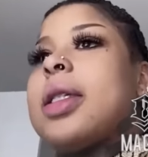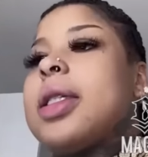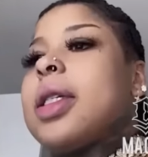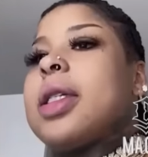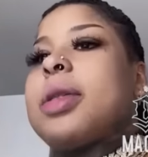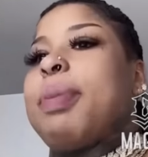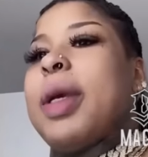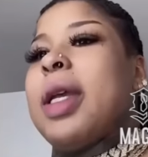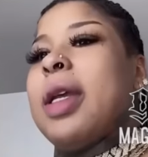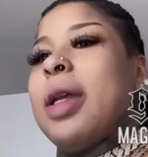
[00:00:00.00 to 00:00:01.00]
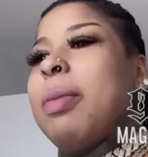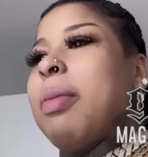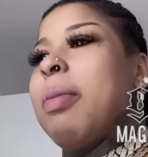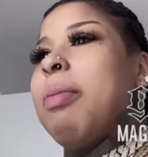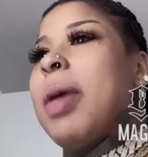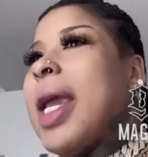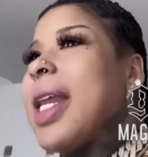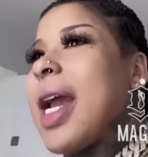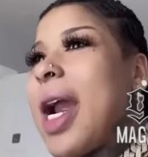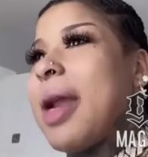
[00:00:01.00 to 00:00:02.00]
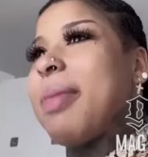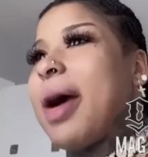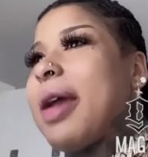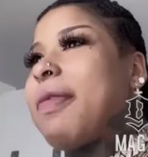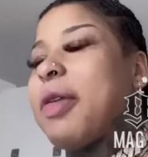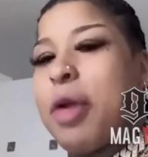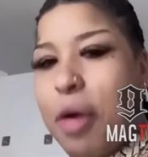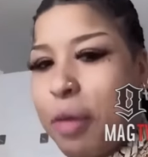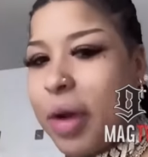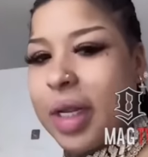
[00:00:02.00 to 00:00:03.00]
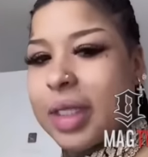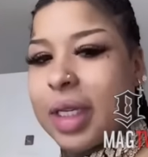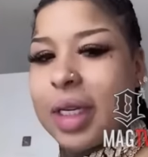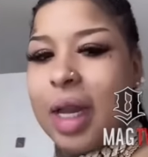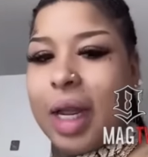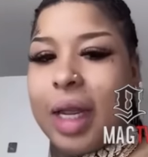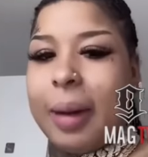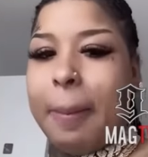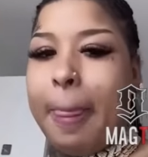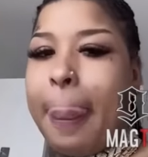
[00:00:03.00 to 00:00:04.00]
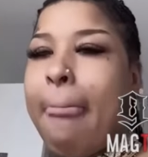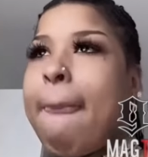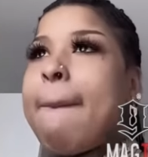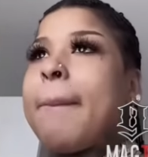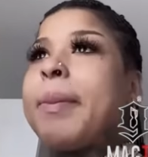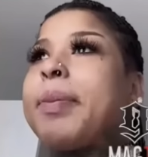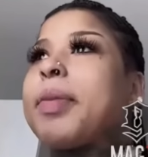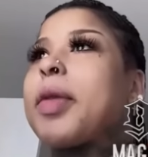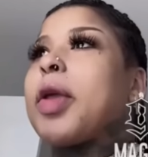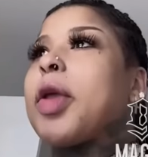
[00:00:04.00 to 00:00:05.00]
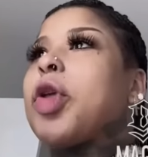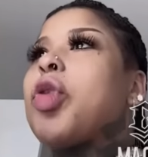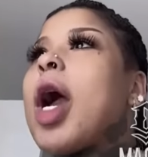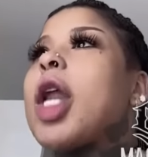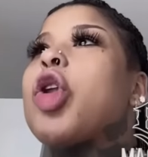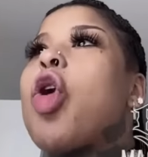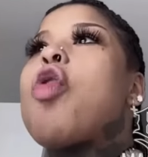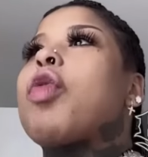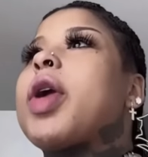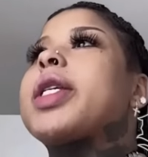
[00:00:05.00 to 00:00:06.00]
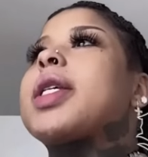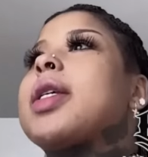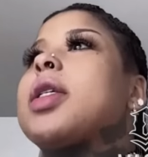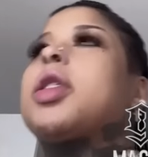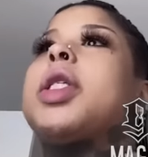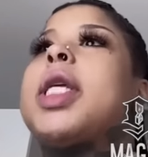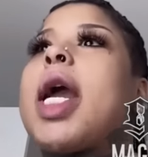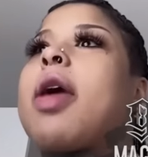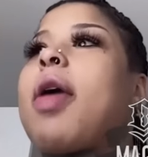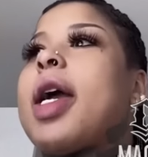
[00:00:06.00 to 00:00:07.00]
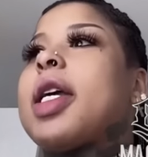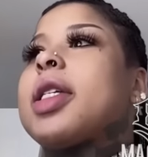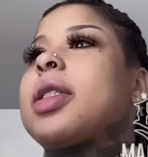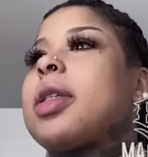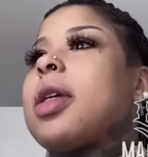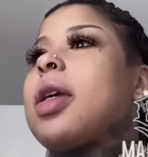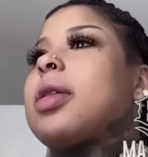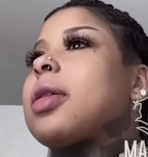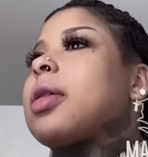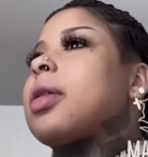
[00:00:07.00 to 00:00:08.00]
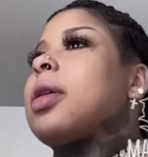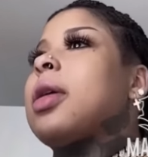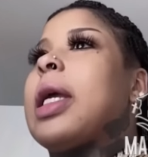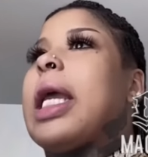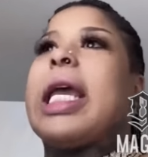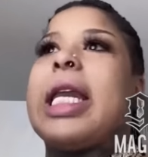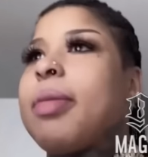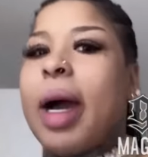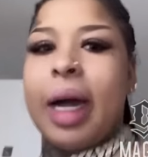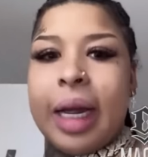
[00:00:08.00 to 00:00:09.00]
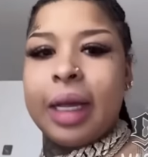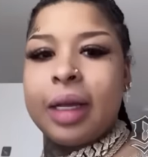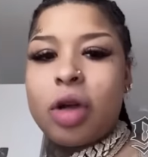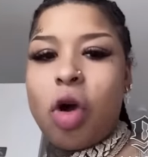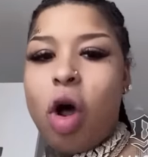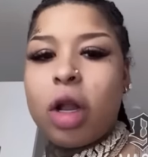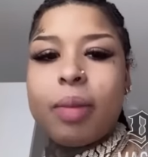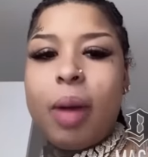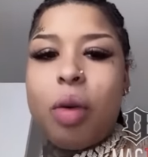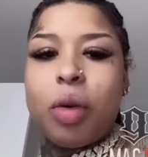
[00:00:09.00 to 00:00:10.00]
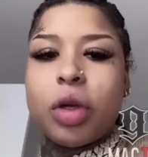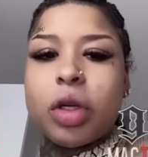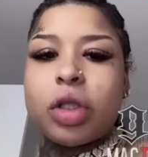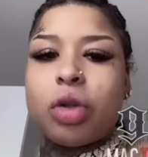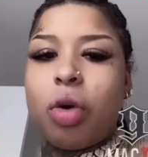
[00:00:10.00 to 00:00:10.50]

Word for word: and just be mean to everybody for no reason. Like, you got no reason to as anybody. Call them out on your